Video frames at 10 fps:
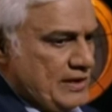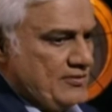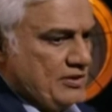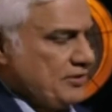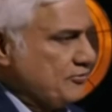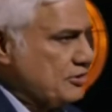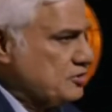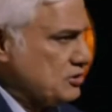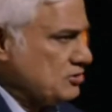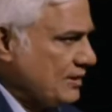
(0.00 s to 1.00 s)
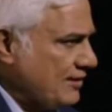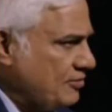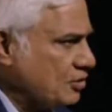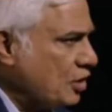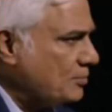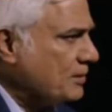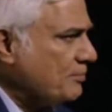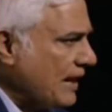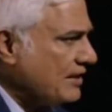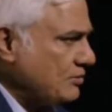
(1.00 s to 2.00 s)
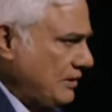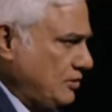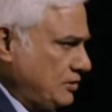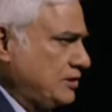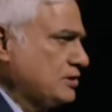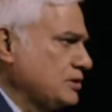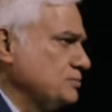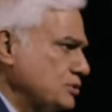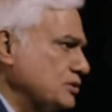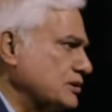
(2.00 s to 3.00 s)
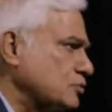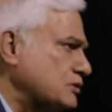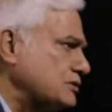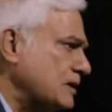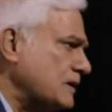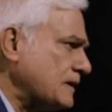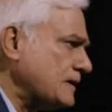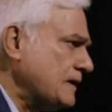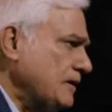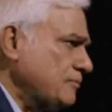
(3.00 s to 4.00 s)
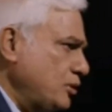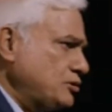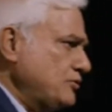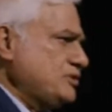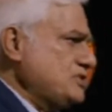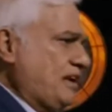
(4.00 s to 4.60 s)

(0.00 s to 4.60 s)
though we have our differences, we have a common background in communion with God. Both